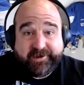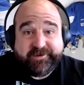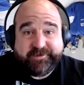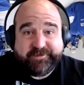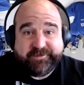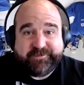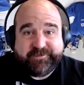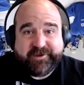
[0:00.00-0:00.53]
to
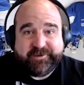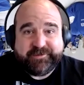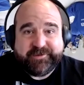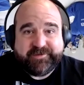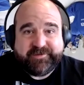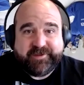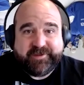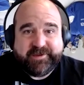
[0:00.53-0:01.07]
fly on
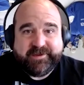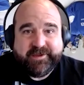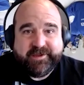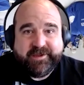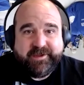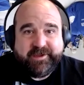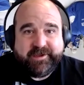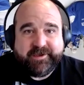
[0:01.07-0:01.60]
this thing.
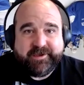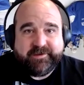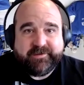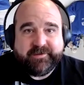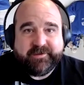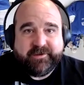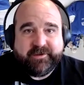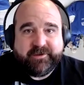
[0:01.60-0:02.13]
It is
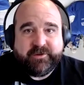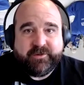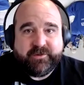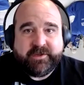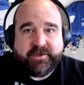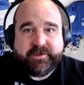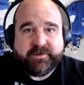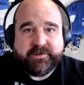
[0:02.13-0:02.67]
a
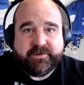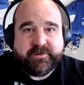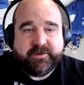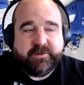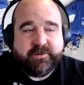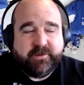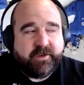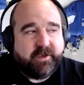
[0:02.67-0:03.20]
unique thing to
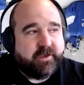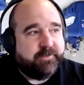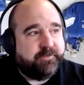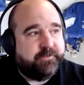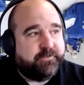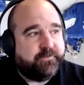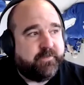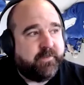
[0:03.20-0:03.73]

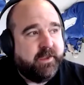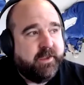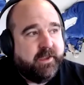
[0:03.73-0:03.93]
do.